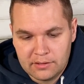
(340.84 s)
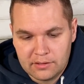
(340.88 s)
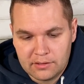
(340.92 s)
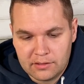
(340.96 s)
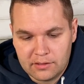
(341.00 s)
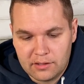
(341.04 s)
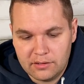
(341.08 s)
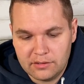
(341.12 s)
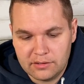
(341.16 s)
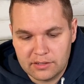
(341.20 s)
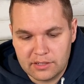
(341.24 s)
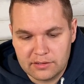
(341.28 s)

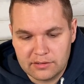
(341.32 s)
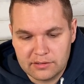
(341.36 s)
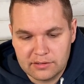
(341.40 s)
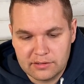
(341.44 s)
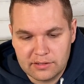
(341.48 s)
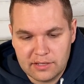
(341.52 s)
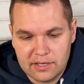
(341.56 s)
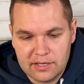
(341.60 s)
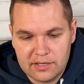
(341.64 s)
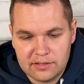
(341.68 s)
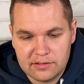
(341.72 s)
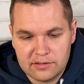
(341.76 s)
All right,
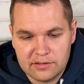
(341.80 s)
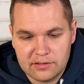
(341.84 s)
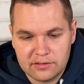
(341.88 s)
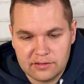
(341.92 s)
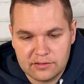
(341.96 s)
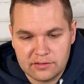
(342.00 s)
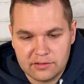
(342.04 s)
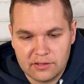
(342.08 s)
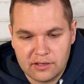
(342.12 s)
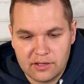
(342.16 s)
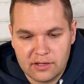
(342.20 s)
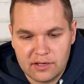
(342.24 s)

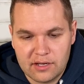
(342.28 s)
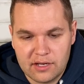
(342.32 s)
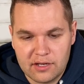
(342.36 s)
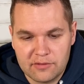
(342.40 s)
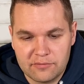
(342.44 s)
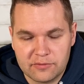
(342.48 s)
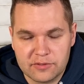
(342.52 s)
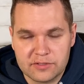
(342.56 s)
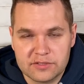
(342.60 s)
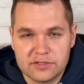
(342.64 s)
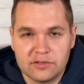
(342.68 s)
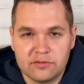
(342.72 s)
then uh,
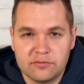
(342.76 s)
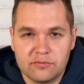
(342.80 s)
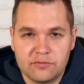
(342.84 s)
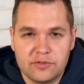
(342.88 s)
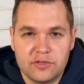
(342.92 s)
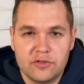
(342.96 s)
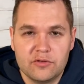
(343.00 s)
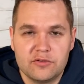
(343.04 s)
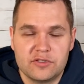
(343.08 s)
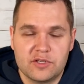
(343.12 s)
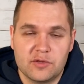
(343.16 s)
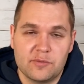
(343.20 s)
for certain
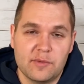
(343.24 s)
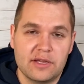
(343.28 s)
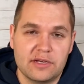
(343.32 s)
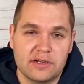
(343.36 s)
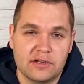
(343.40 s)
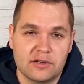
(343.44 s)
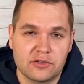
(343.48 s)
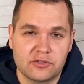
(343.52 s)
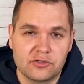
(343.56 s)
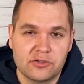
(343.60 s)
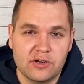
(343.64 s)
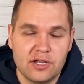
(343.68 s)
views, you might
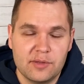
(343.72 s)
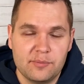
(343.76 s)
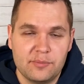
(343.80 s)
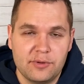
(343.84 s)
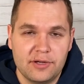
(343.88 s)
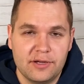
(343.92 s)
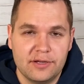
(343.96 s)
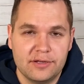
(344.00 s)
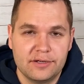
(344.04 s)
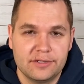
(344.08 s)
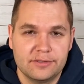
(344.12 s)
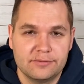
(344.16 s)
need a
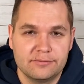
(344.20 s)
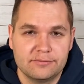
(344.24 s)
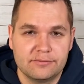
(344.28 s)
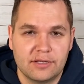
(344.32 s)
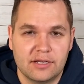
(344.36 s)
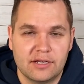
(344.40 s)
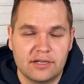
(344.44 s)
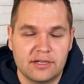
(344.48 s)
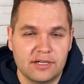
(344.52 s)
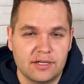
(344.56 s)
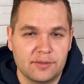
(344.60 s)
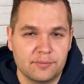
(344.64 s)
tripod.
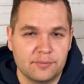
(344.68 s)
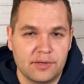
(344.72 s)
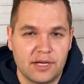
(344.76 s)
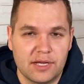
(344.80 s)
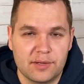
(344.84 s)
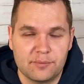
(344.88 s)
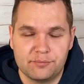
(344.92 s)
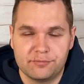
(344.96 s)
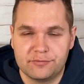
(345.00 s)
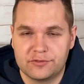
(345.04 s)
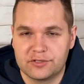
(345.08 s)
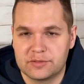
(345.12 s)
Um,
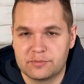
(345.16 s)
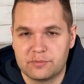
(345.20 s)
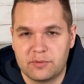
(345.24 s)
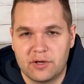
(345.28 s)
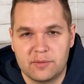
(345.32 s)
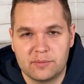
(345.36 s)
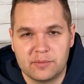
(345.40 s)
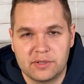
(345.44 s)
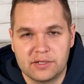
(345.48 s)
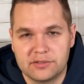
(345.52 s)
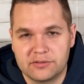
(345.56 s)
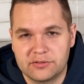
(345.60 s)
I just
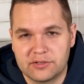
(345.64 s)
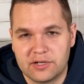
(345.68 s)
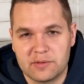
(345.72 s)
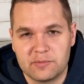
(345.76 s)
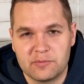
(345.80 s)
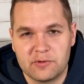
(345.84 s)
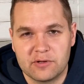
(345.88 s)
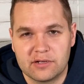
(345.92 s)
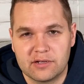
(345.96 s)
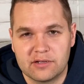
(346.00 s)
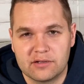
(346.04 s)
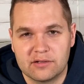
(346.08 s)
bought my
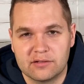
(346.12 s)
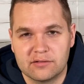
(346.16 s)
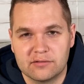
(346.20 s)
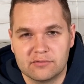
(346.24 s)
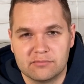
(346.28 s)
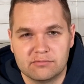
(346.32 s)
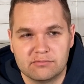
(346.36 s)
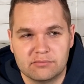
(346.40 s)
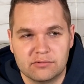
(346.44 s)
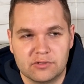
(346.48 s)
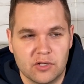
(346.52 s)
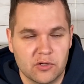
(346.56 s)
tripod at
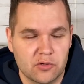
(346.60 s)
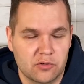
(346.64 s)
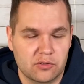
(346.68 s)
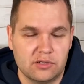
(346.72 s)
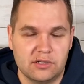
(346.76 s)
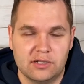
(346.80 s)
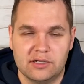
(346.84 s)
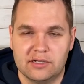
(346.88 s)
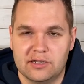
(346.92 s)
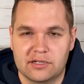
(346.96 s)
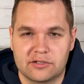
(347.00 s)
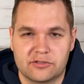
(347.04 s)
a
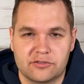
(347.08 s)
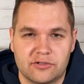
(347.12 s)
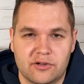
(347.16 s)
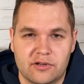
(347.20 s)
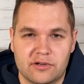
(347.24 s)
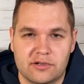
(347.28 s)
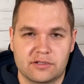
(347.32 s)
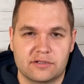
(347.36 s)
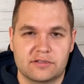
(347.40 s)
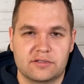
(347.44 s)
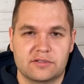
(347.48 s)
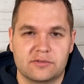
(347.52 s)
local
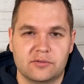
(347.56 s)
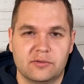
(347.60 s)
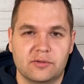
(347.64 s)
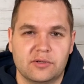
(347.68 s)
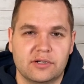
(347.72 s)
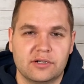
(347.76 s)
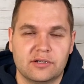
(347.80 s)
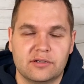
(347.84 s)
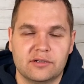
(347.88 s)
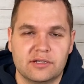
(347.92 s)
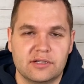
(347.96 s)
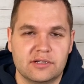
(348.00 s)
electronics
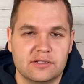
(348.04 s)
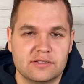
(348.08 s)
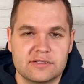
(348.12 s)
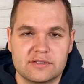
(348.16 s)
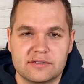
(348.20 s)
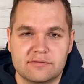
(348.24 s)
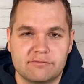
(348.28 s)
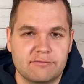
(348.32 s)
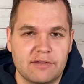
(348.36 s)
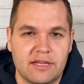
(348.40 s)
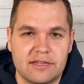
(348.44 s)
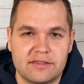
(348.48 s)
store.
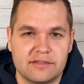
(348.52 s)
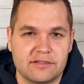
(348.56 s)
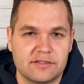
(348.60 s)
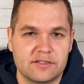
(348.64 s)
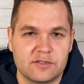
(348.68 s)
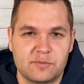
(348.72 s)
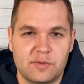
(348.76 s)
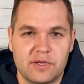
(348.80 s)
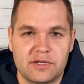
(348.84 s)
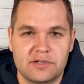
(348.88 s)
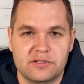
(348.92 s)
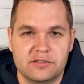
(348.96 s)
It's nothing
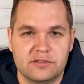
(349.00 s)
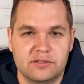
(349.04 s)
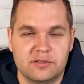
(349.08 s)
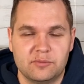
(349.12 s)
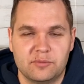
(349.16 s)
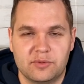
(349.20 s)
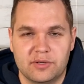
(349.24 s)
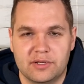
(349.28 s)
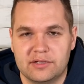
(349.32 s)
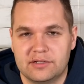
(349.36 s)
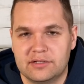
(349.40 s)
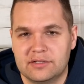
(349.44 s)
special,
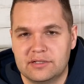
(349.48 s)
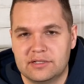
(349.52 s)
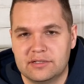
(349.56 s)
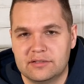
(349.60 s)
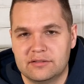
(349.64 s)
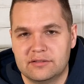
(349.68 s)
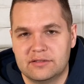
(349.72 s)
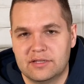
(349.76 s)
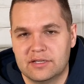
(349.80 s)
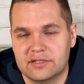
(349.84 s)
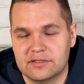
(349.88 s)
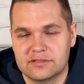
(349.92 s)
but
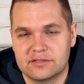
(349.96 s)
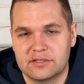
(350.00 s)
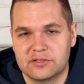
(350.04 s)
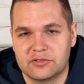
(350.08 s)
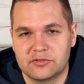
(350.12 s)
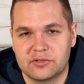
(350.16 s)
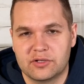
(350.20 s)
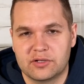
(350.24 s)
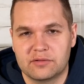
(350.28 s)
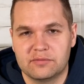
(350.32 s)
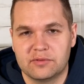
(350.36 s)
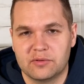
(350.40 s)
it does the
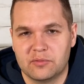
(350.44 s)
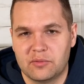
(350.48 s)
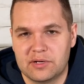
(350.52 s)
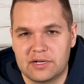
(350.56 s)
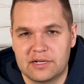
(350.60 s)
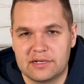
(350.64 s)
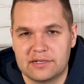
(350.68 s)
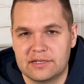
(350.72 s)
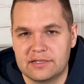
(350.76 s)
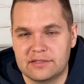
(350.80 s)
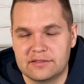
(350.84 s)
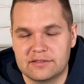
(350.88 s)
trick for what
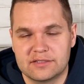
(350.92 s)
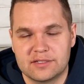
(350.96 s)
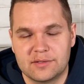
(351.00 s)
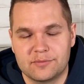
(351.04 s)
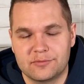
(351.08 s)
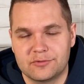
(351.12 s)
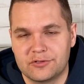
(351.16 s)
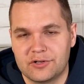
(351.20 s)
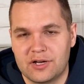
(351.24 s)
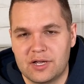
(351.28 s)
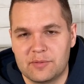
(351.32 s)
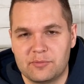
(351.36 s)
I need.
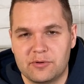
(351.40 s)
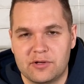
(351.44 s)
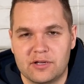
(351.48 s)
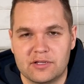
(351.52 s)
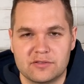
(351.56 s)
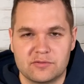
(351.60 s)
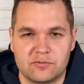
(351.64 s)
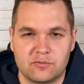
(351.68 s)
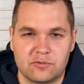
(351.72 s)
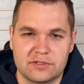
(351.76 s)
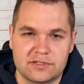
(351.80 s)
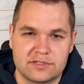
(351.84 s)
Some
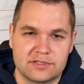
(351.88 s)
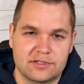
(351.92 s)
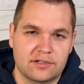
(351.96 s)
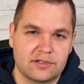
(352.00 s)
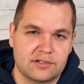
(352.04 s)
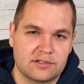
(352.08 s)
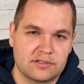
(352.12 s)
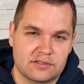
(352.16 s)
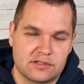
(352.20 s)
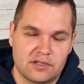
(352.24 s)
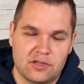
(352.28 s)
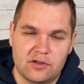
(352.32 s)
tripods will
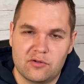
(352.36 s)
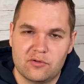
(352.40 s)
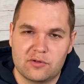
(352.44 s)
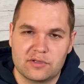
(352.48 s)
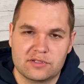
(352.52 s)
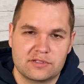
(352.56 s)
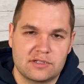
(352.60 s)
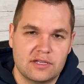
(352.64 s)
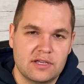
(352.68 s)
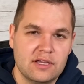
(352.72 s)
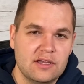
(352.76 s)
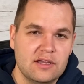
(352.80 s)
start as low
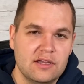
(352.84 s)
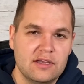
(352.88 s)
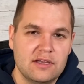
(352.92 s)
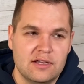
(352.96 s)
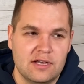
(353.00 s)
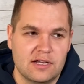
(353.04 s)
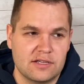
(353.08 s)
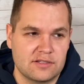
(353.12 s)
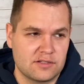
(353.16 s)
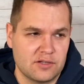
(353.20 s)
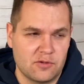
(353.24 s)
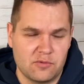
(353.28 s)
as
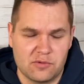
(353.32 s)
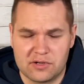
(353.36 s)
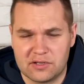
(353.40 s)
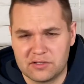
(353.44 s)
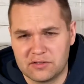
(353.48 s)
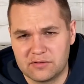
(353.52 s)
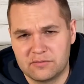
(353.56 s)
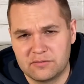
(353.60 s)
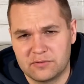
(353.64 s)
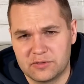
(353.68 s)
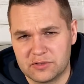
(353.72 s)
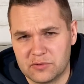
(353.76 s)
I saw one
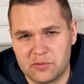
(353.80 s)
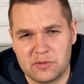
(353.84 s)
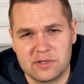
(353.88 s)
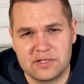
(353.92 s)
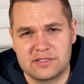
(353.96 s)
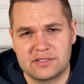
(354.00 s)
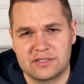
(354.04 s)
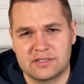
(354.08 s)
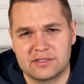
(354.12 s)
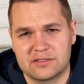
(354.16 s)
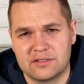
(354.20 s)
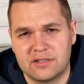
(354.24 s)
on for
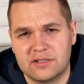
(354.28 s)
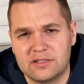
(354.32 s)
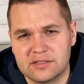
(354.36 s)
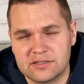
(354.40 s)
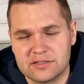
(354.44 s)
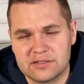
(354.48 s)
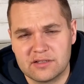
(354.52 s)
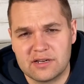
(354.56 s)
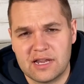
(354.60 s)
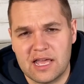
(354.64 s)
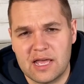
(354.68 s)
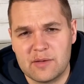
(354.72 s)

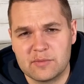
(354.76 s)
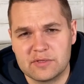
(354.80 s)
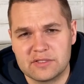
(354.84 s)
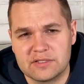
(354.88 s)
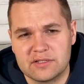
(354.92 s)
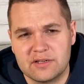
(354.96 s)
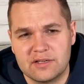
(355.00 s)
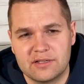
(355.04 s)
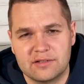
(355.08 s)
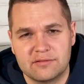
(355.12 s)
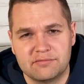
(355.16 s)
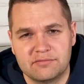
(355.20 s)
$26 on
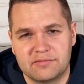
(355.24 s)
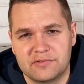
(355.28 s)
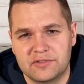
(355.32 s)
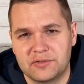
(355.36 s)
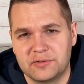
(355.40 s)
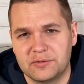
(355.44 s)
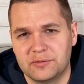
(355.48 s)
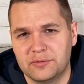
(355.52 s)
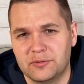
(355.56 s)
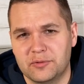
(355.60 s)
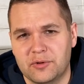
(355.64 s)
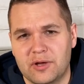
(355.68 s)
Amazon
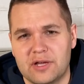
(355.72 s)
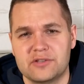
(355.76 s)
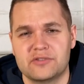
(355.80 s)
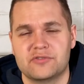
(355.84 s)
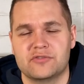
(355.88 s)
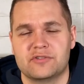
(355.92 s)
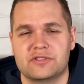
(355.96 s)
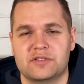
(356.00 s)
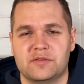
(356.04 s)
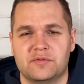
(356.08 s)
to hundreds of